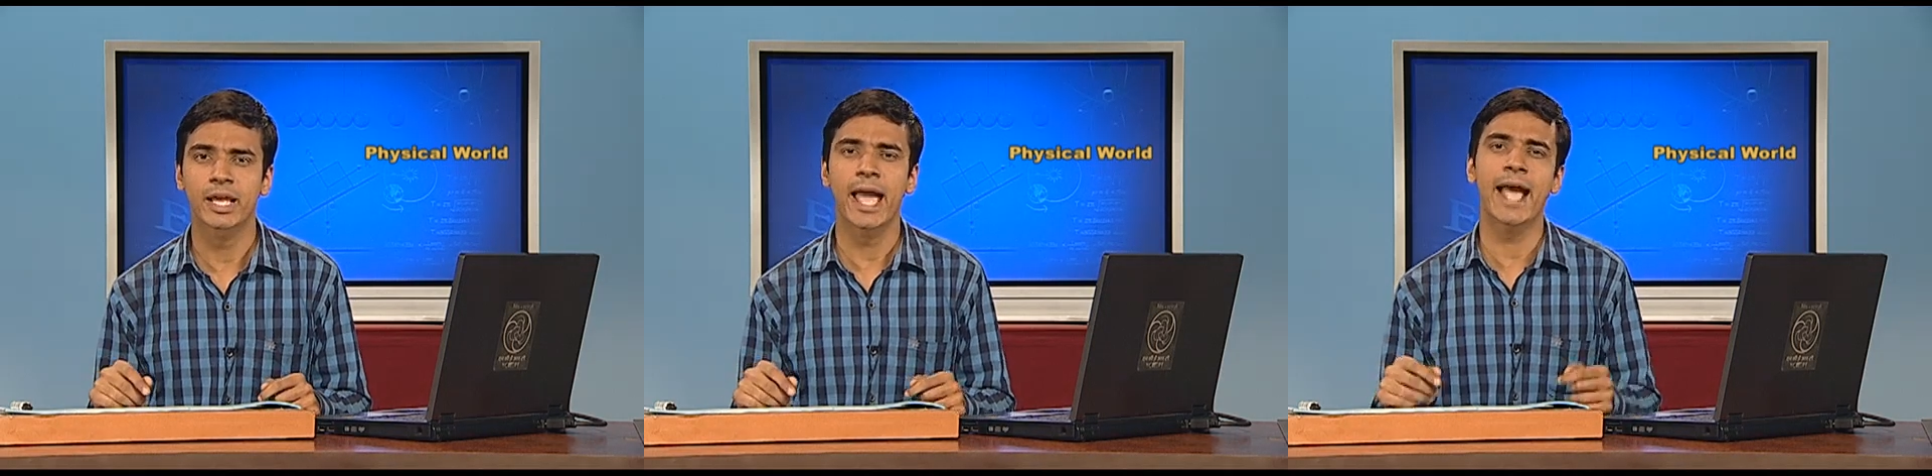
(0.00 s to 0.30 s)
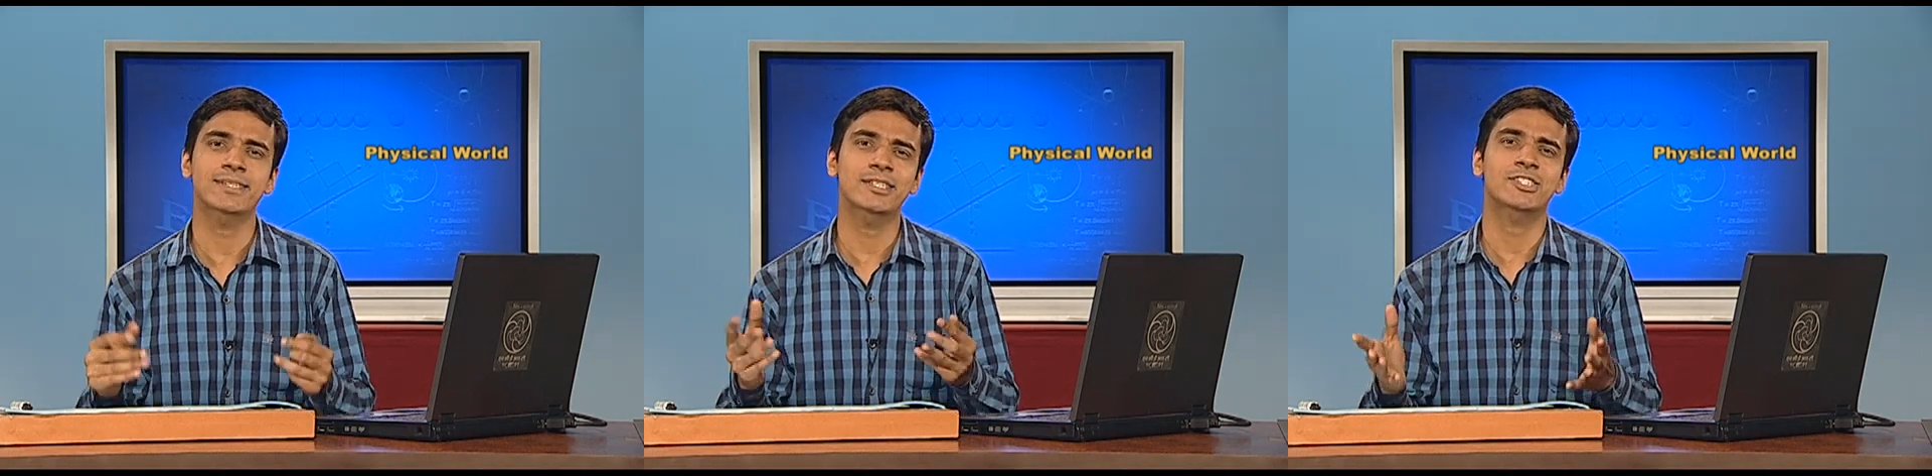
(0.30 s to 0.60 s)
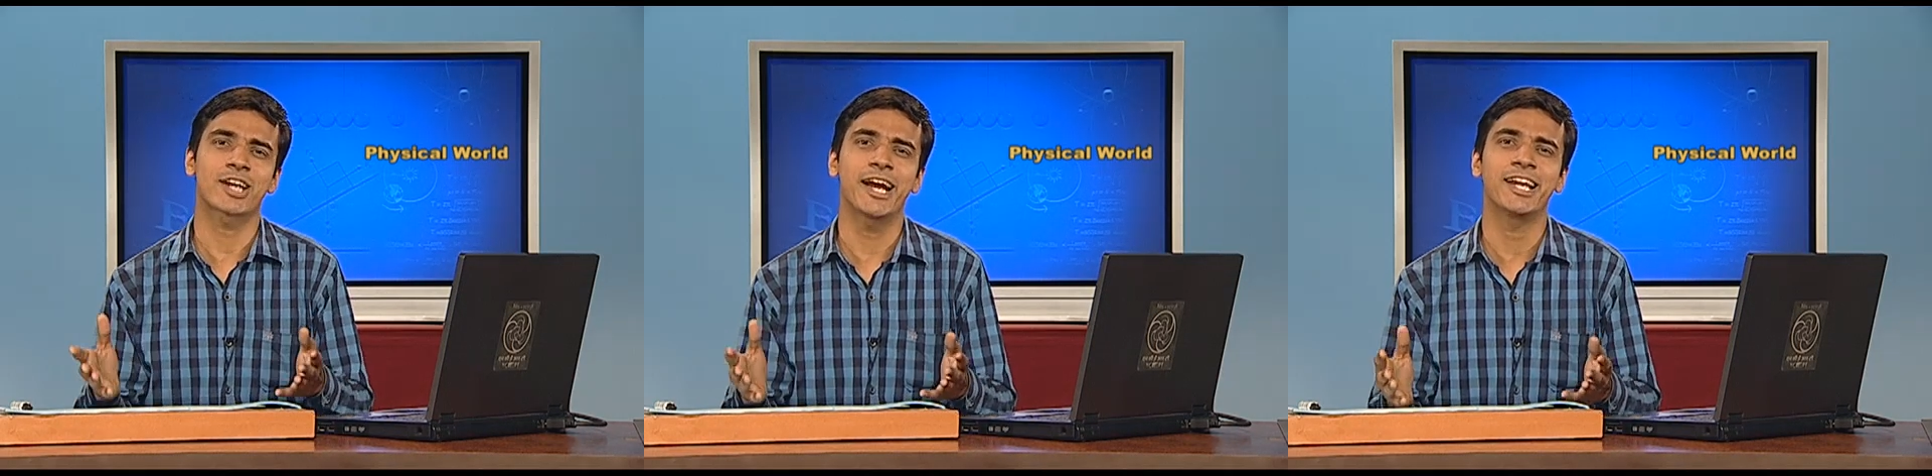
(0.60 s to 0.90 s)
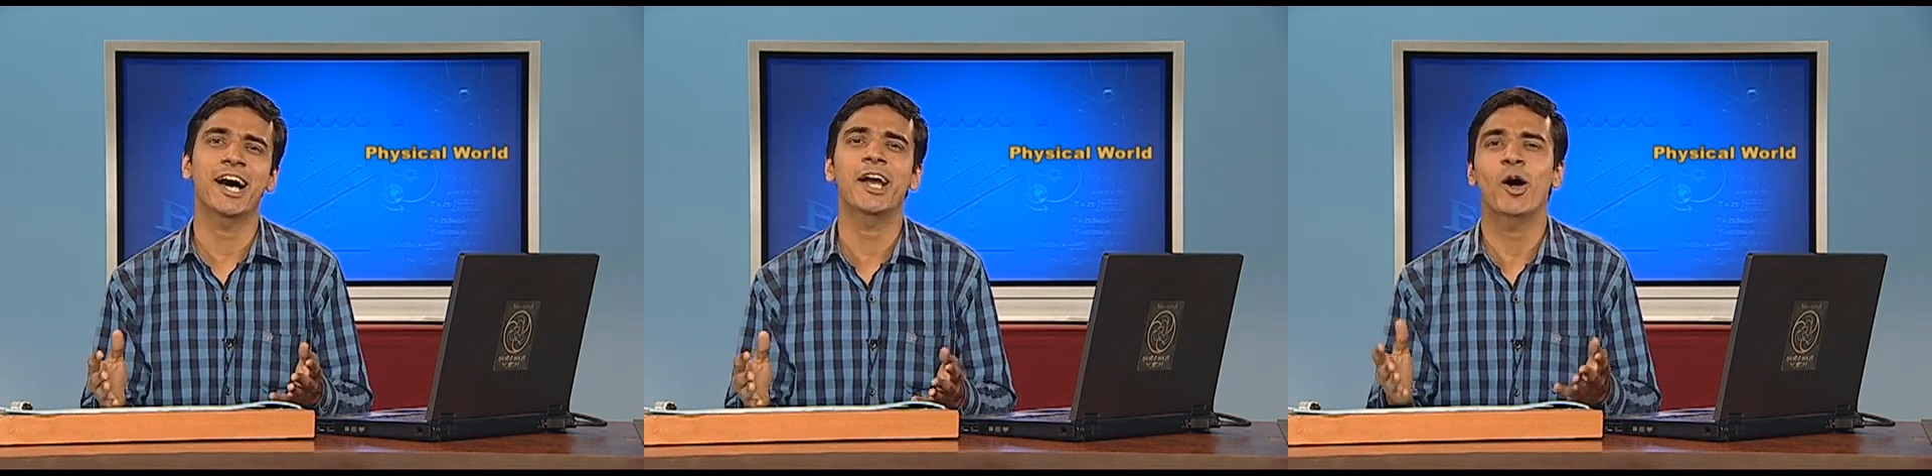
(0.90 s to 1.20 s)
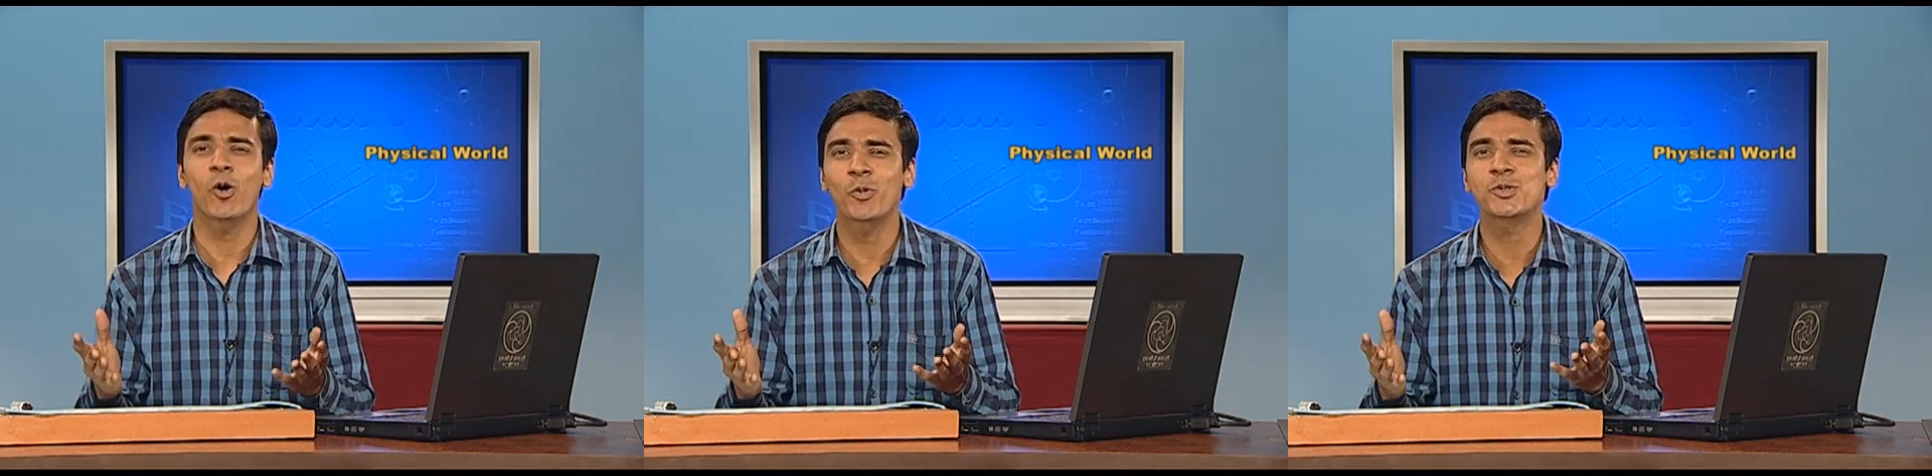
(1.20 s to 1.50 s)
As a child, I
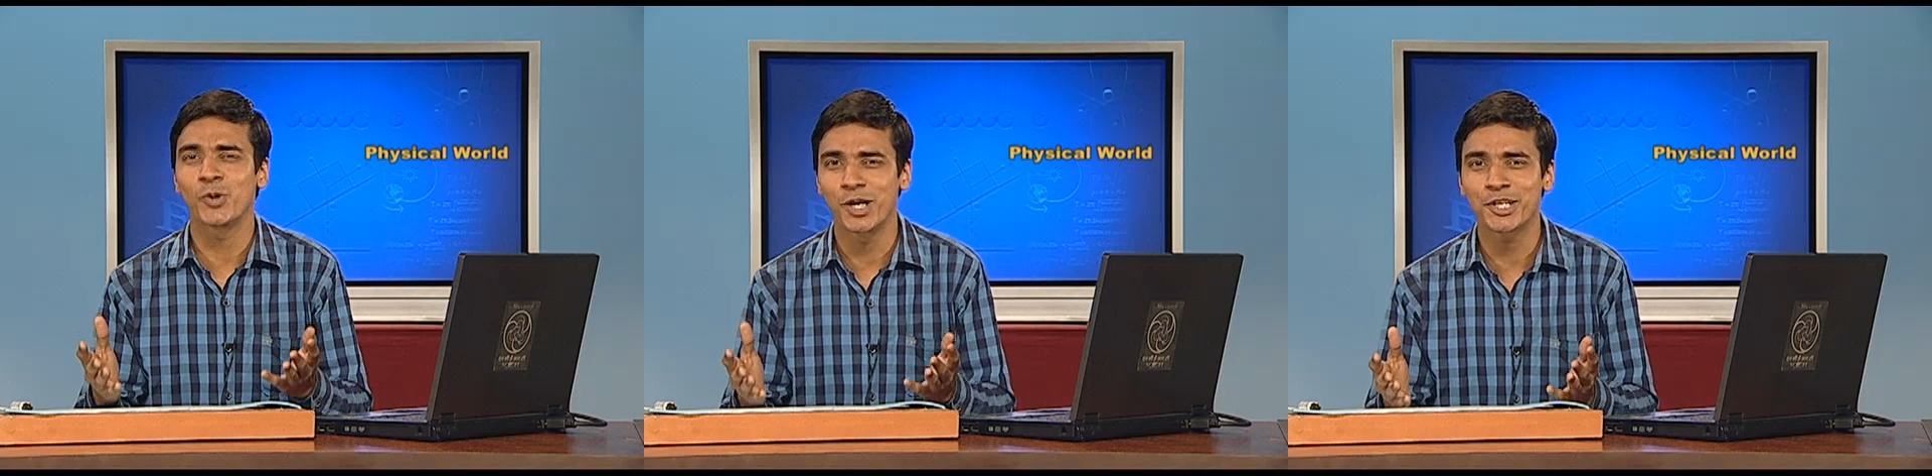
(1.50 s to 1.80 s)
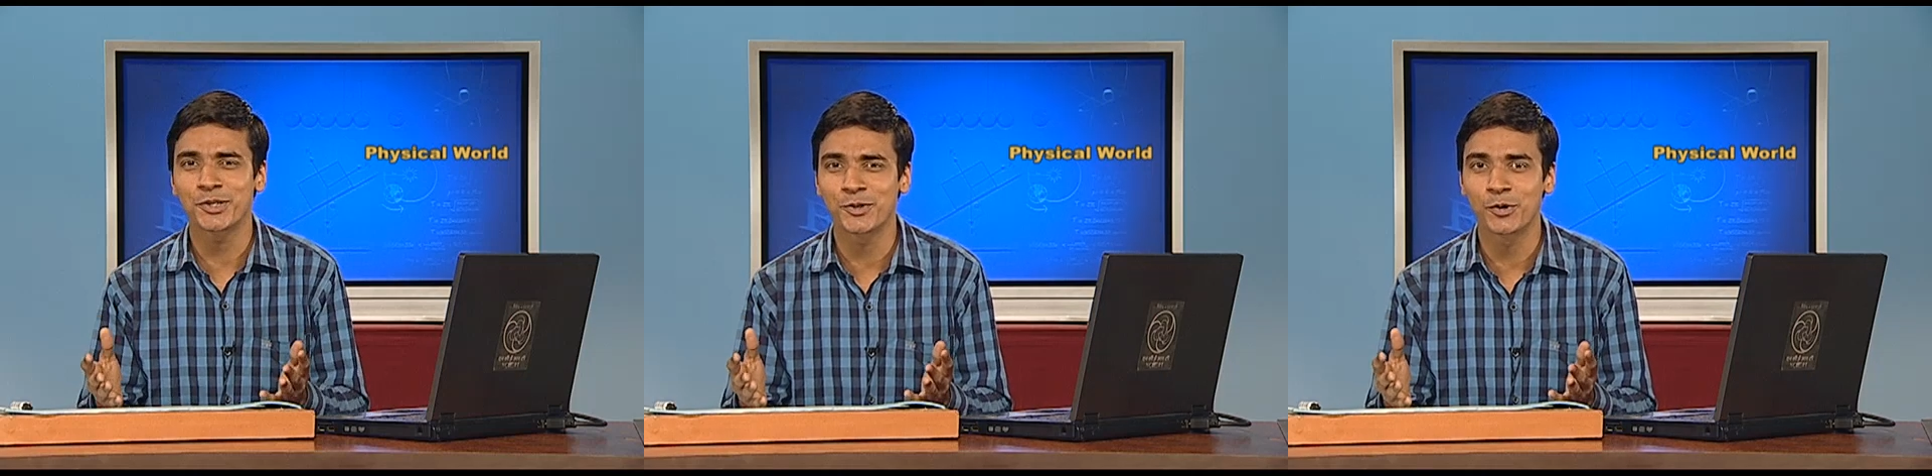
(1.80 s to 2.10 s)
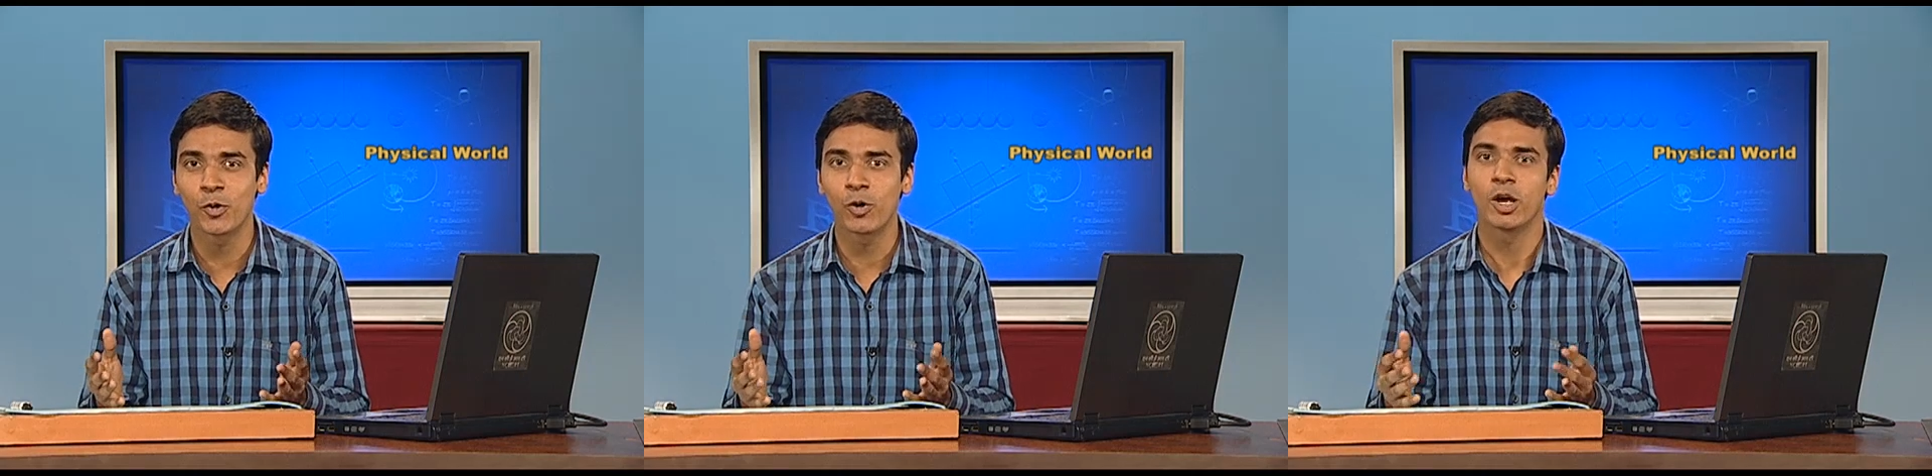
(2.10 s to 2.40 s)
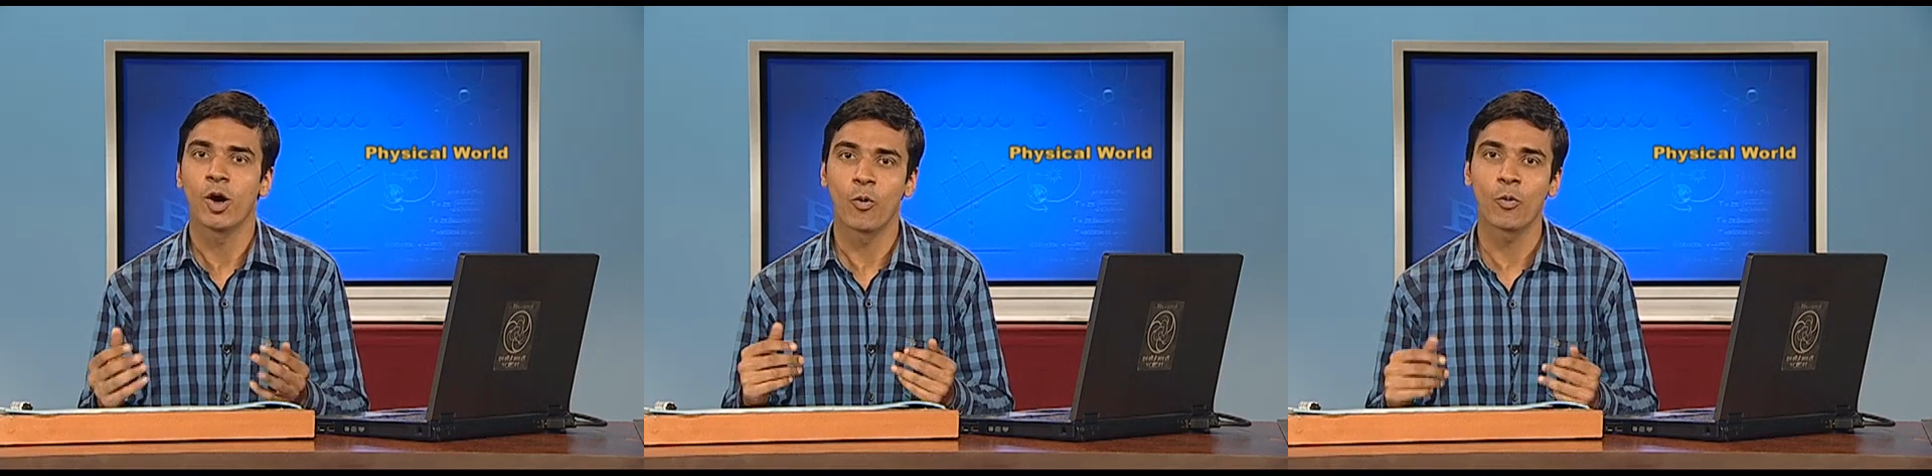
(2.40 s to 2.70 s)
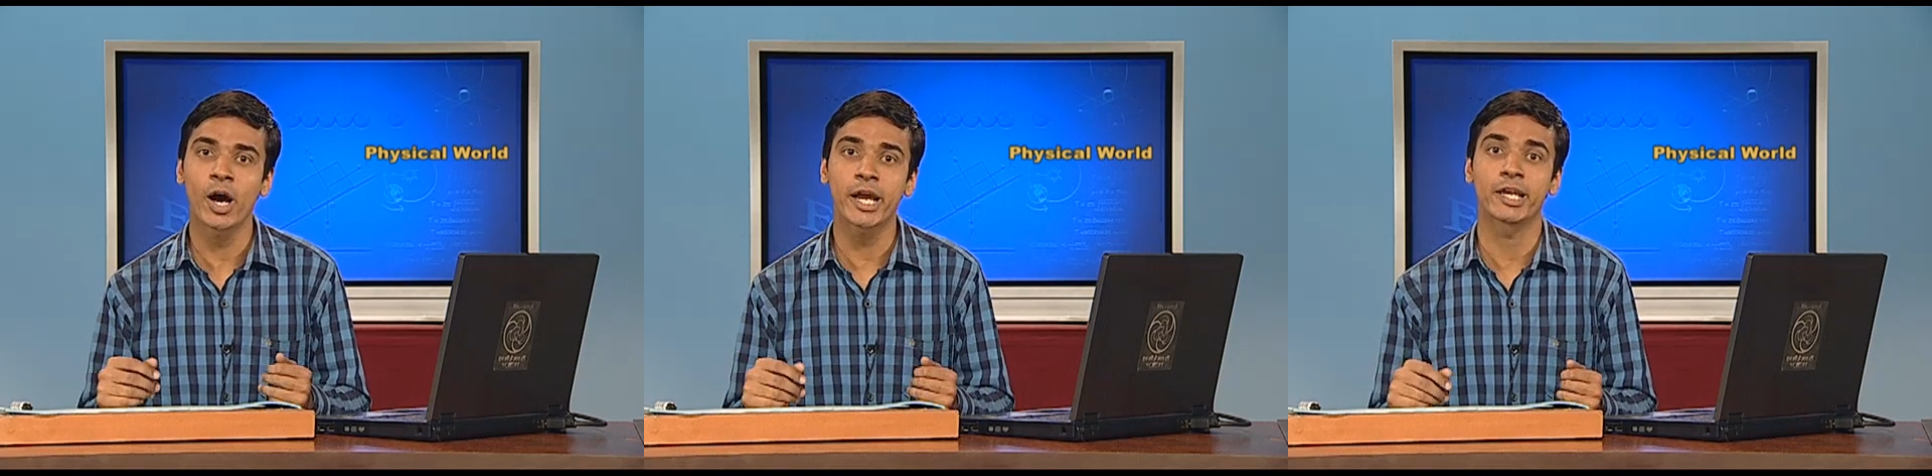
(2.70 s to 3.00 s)
always wanted to know
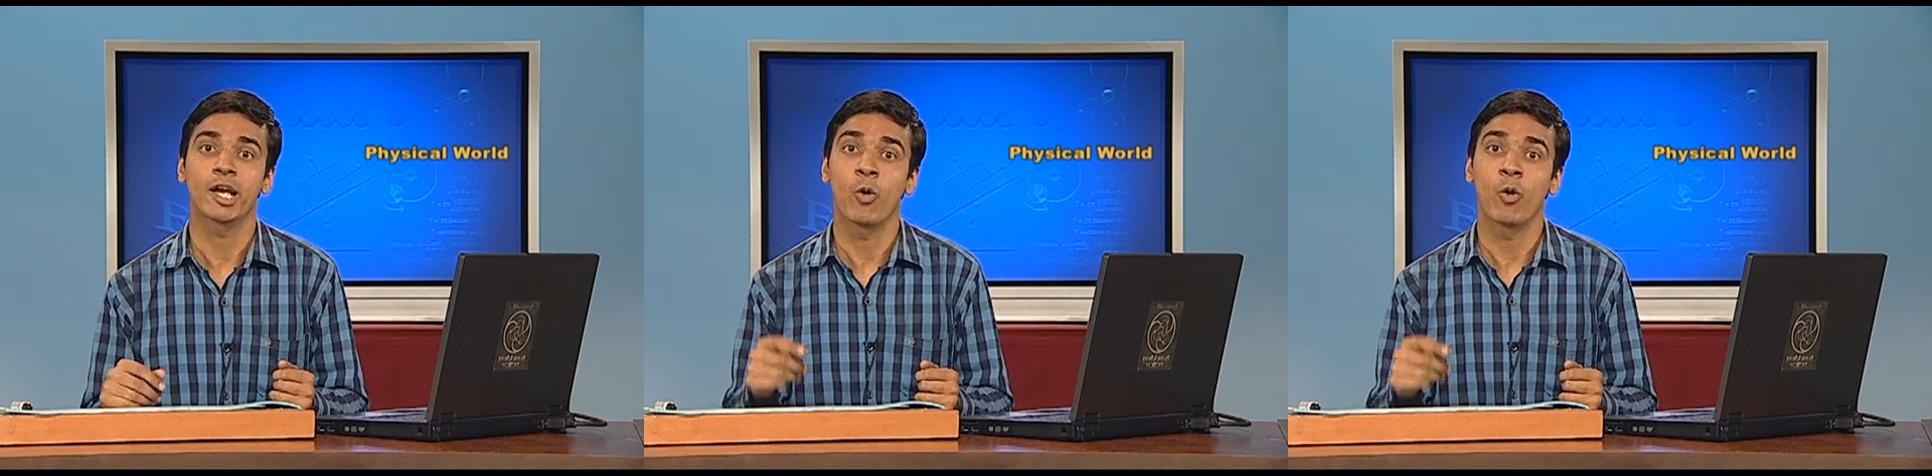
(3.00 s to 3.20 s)
why,